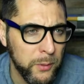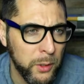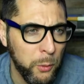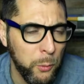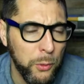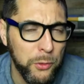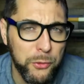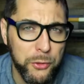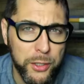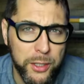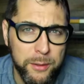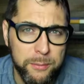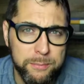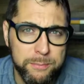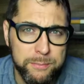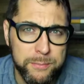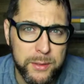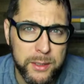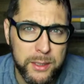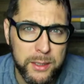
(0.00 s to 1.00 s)
We'll see.
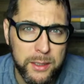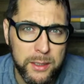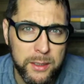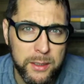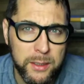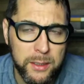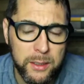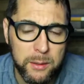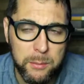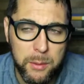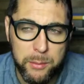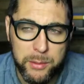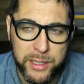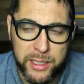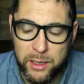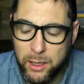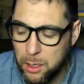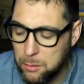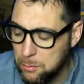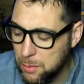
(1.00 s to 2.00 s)
Maybe Elon